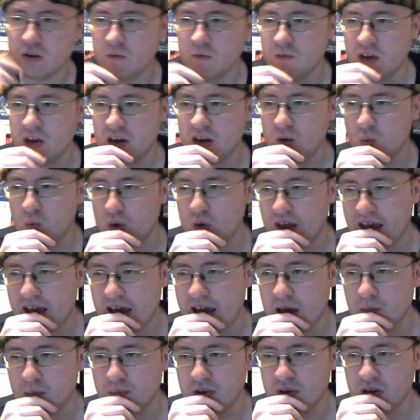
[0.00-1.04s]
You find out what
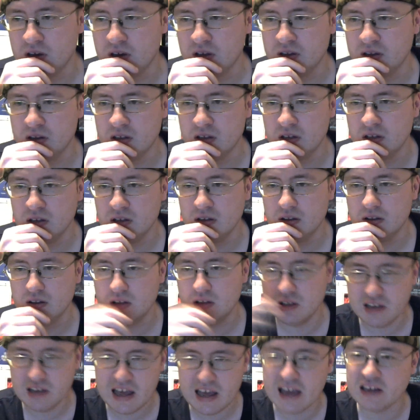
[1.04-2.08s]
happened, and
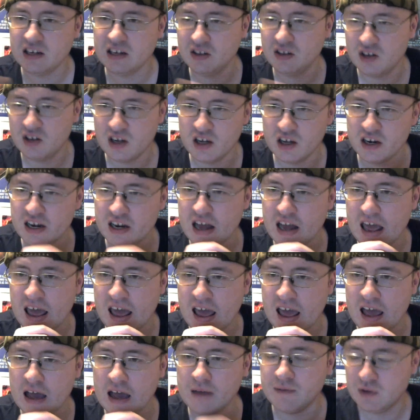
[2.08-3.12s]
the dad gets cut in
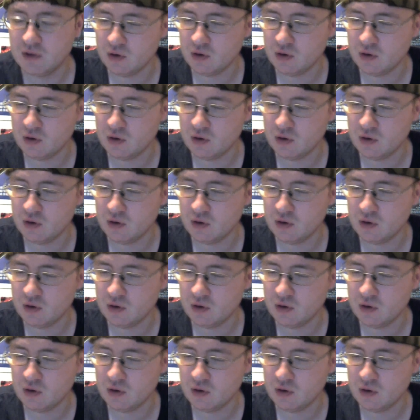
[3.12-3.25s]
half,